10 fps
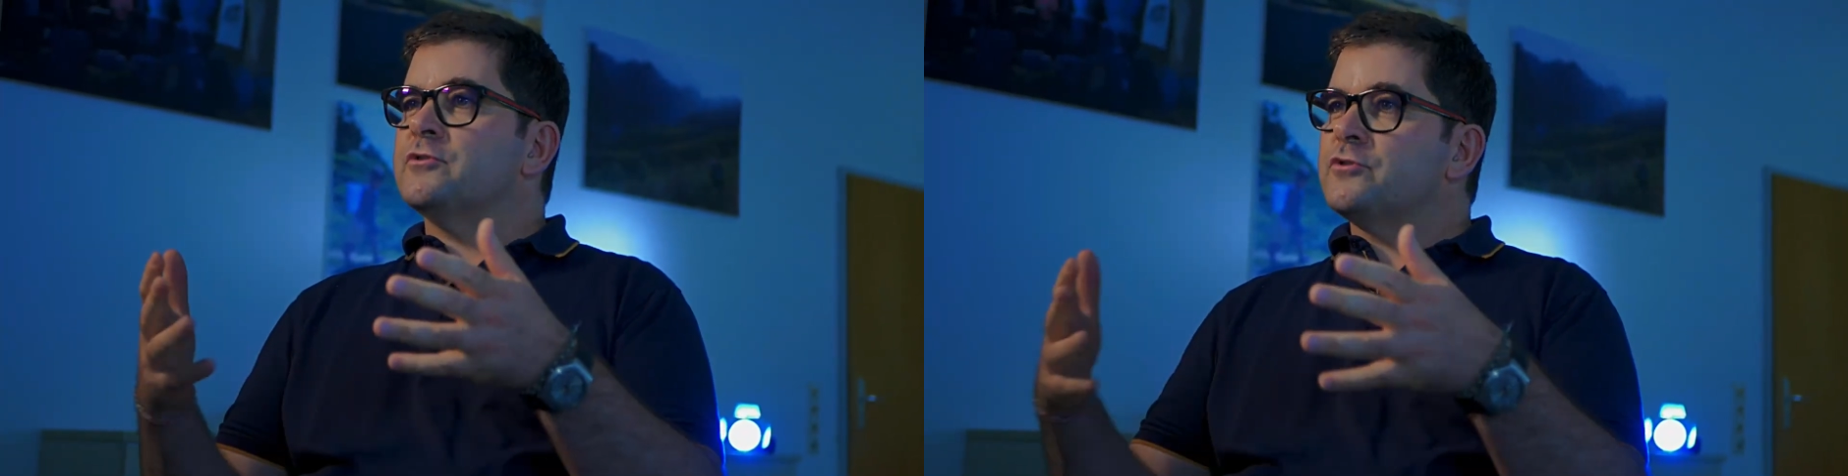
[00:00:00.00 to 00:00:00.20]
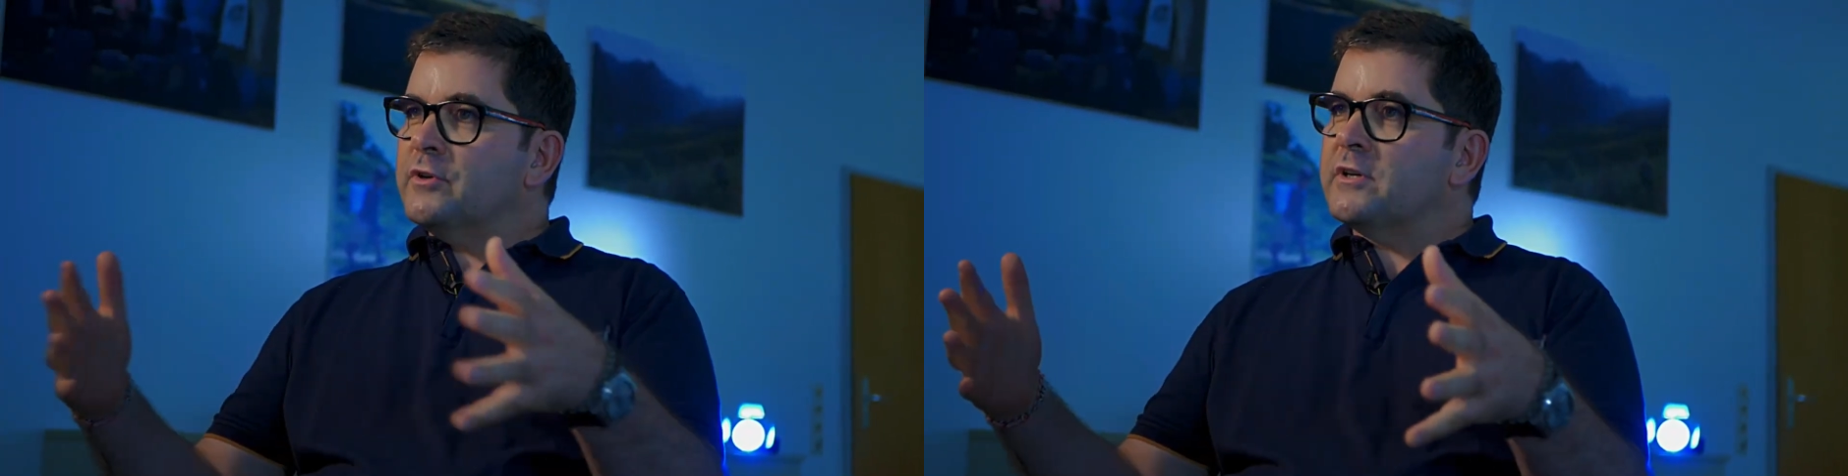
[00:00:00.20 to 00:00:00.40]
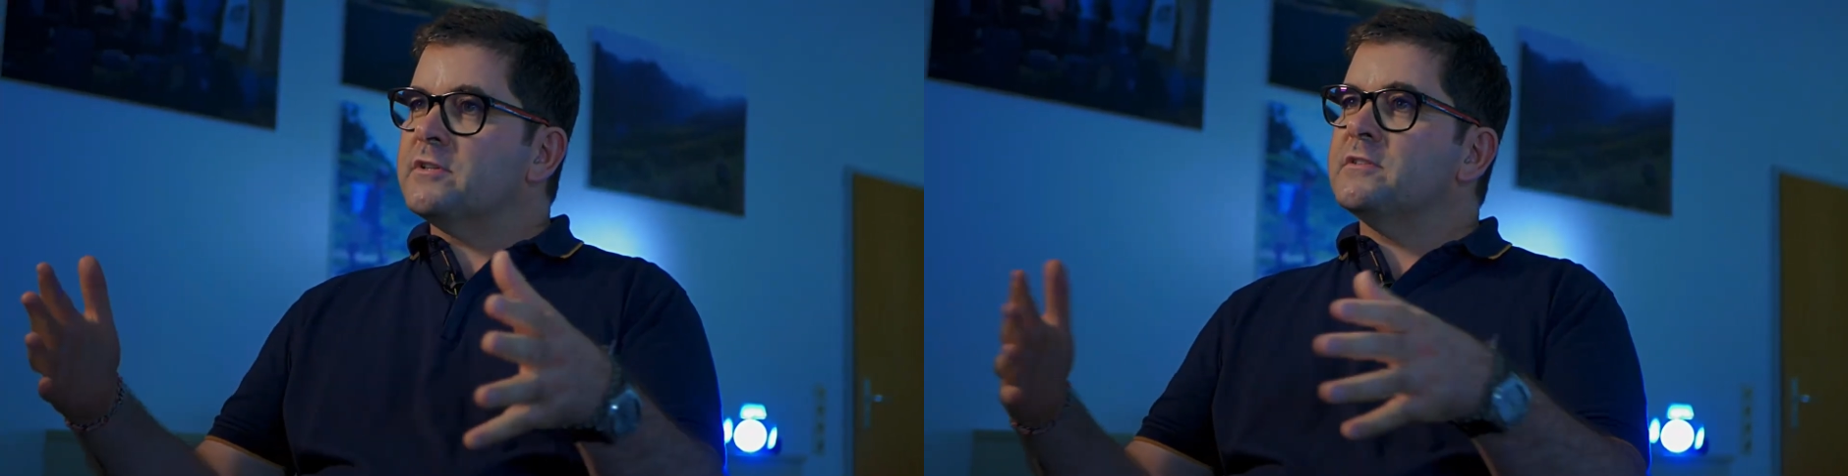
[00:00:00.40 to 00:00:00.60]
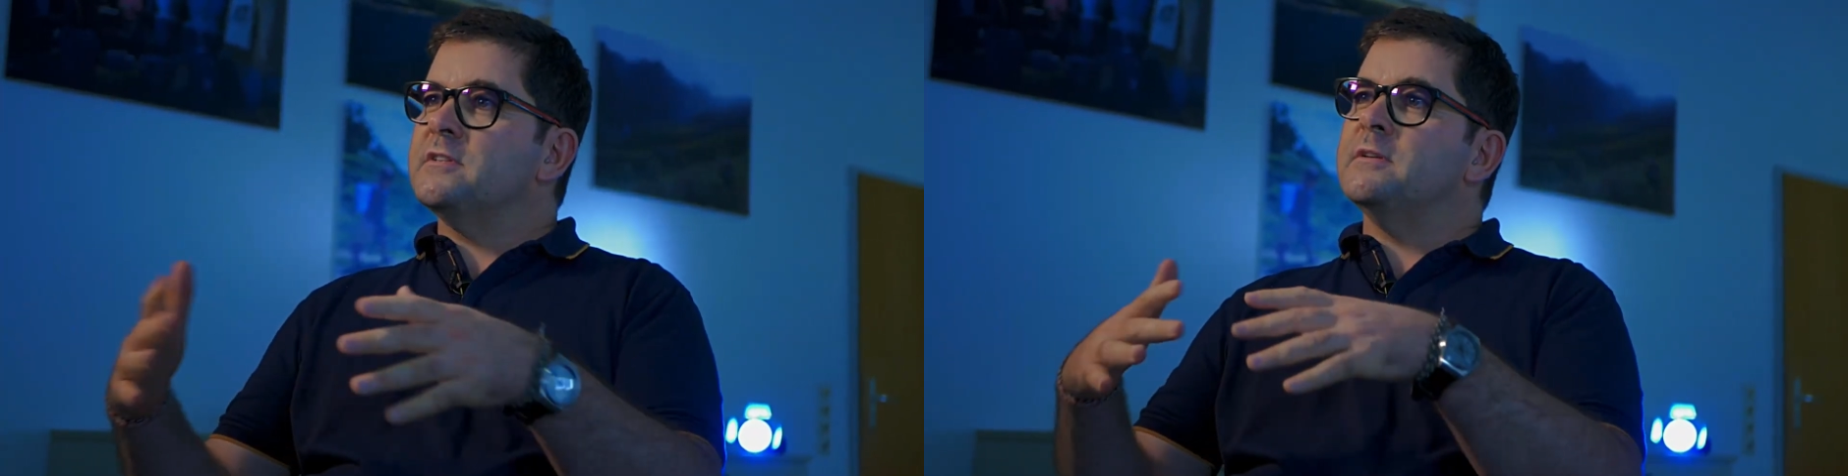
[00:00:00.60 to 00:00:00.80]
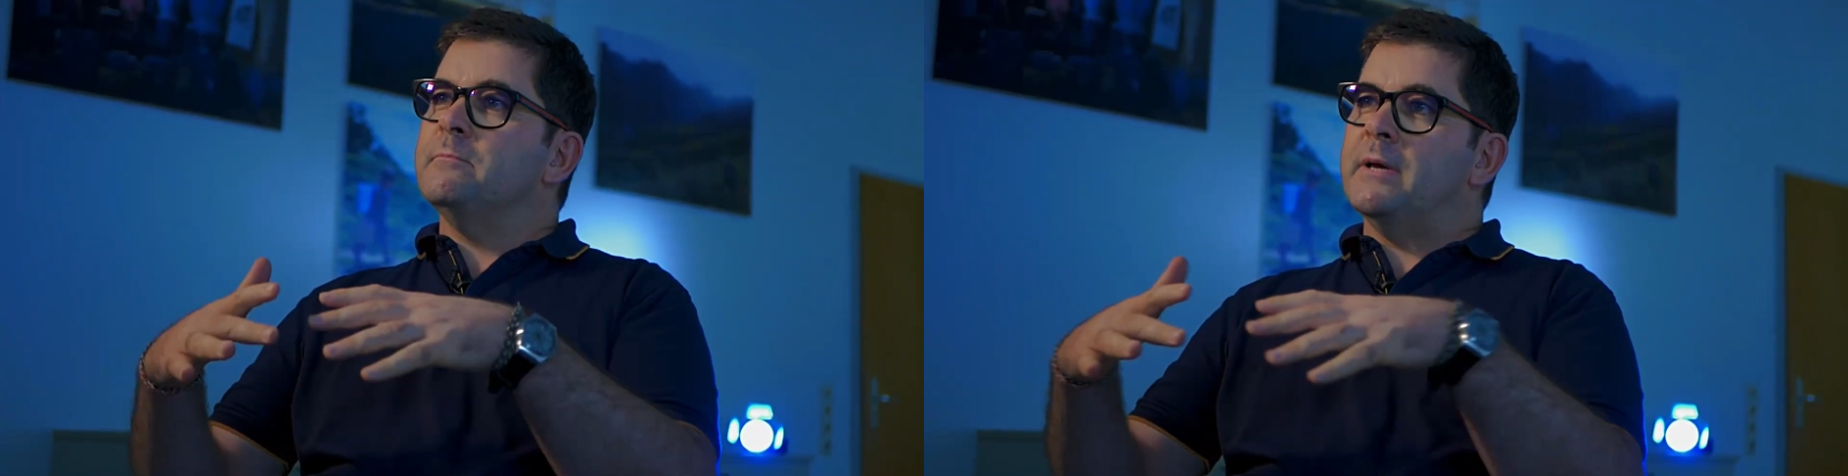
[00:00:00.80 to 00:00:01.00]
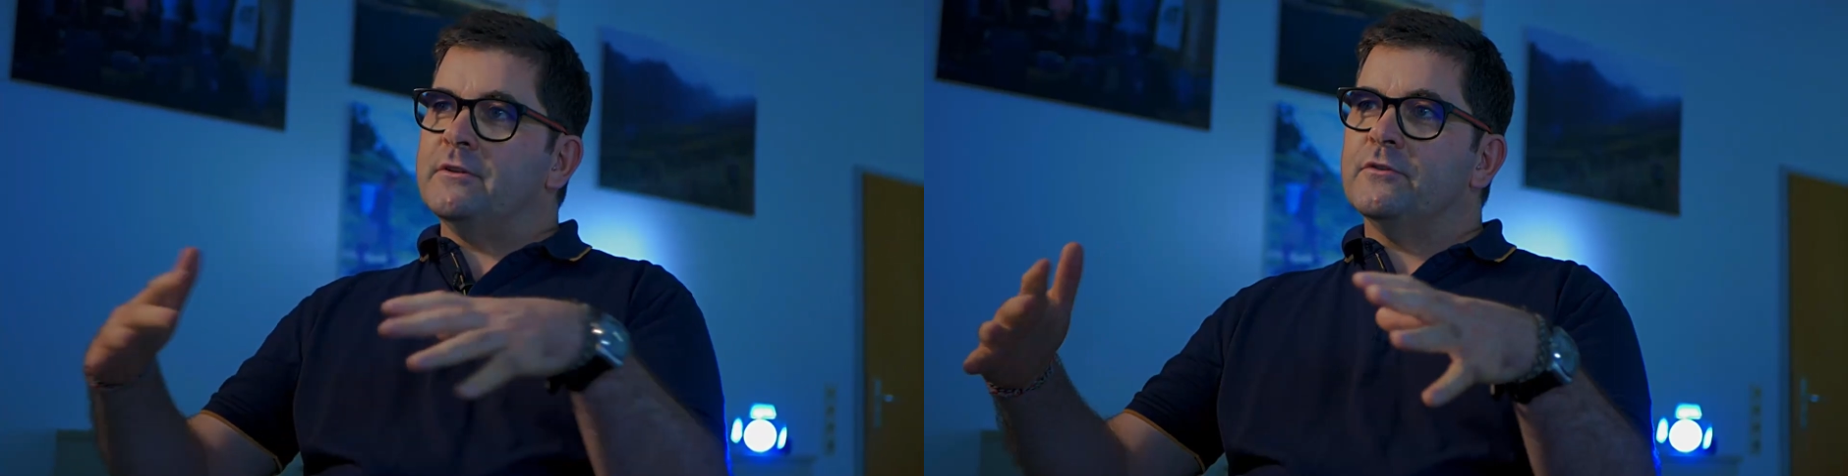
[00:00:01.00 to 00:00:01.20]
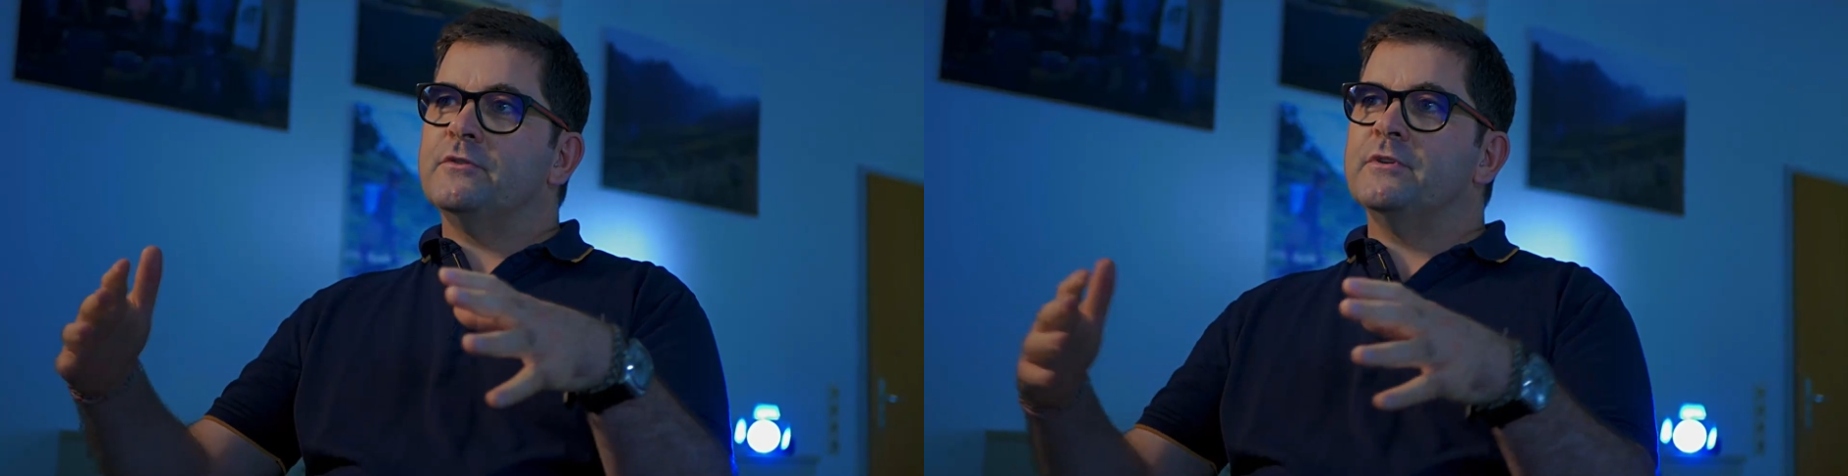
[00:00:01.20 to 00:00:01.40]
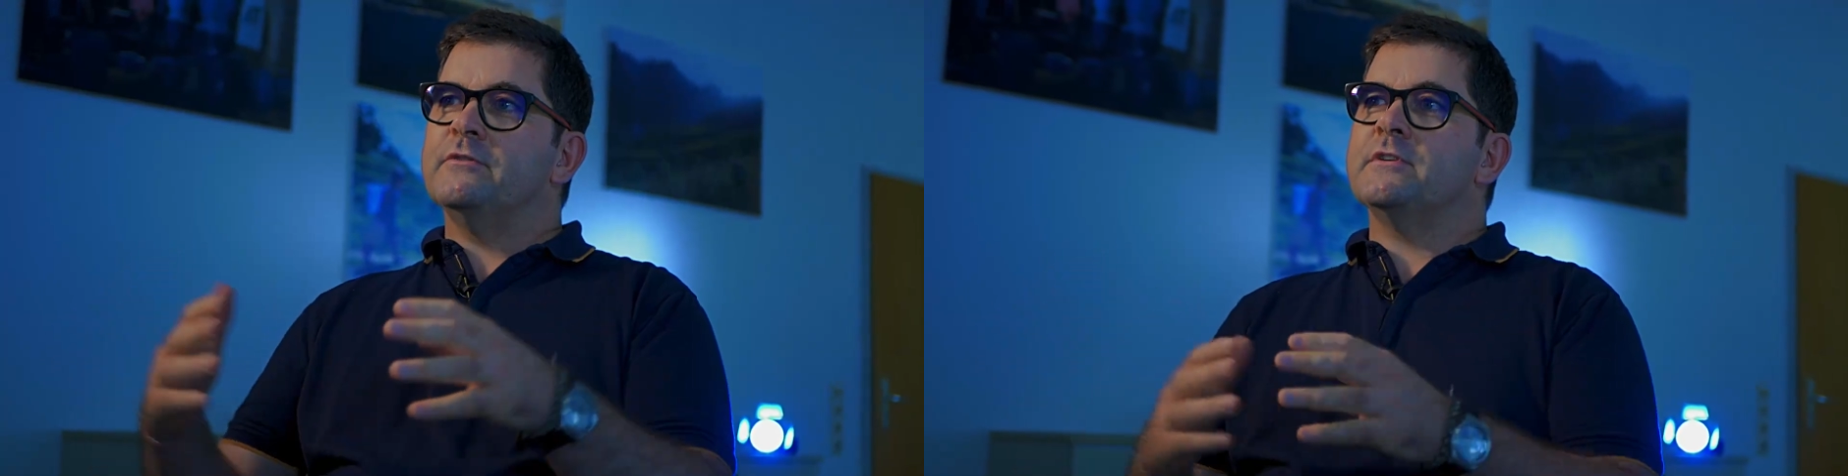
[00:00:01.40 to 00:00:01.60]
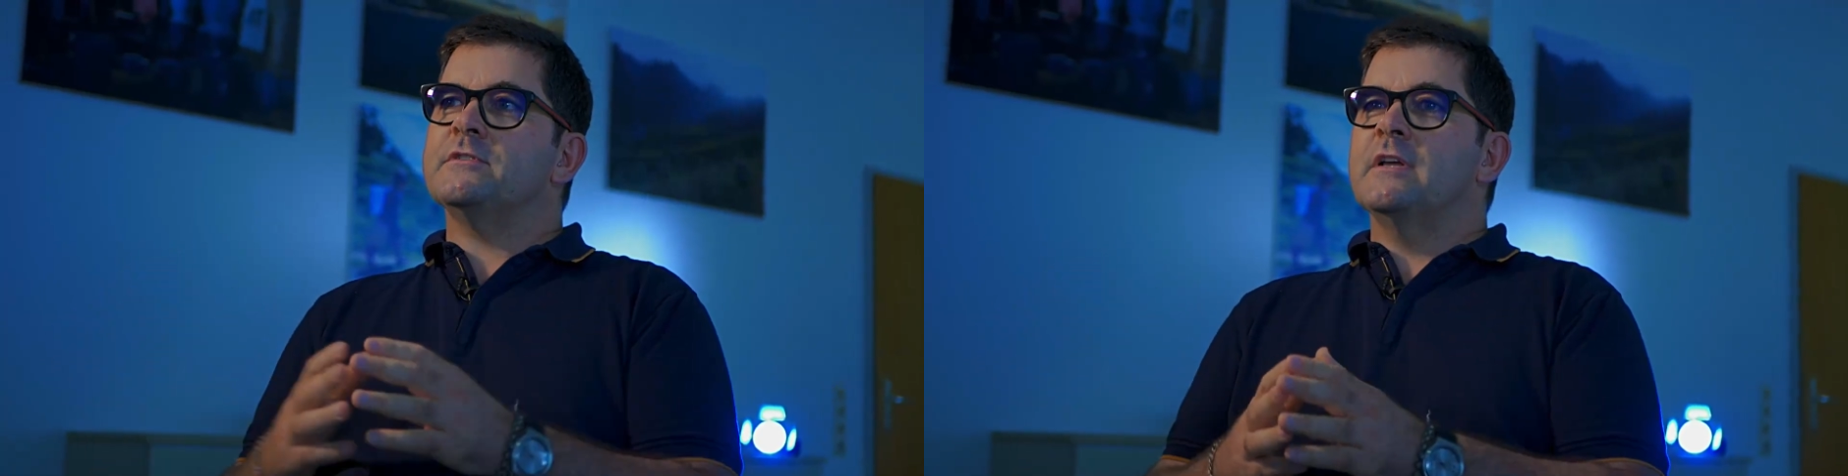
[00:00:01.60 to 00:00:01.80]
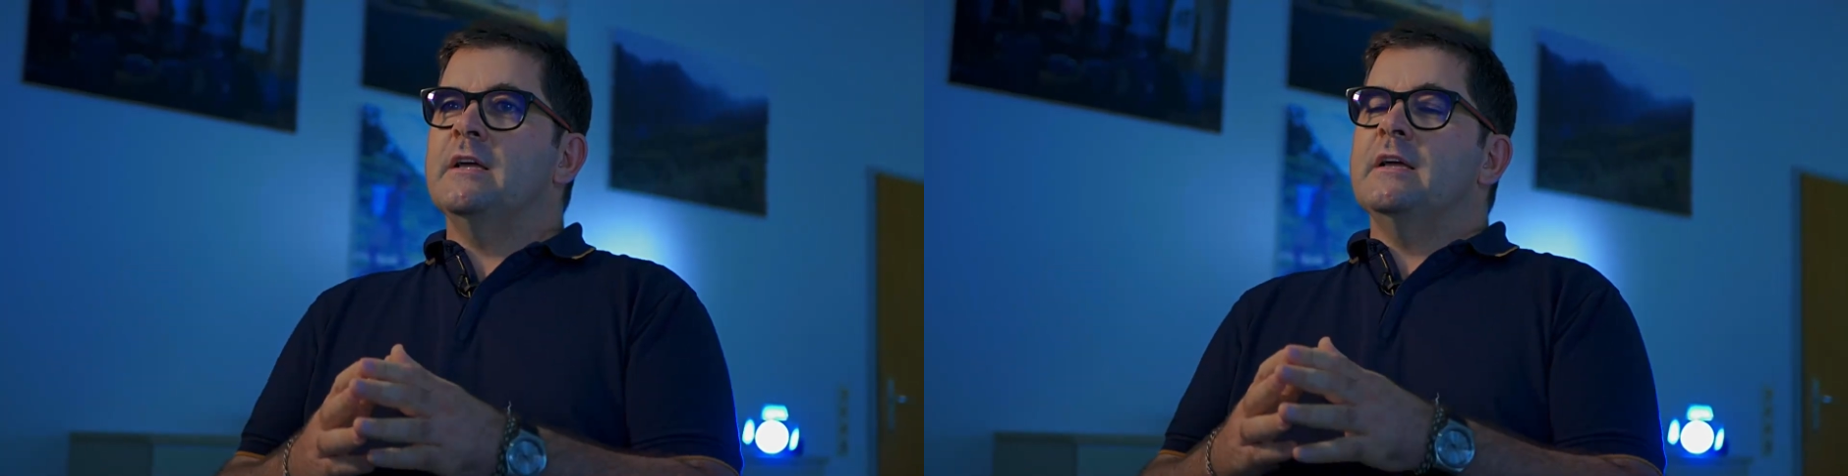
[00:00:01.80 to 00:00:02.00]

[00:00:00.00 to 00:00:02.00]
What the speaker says: structures in the bed of the rivers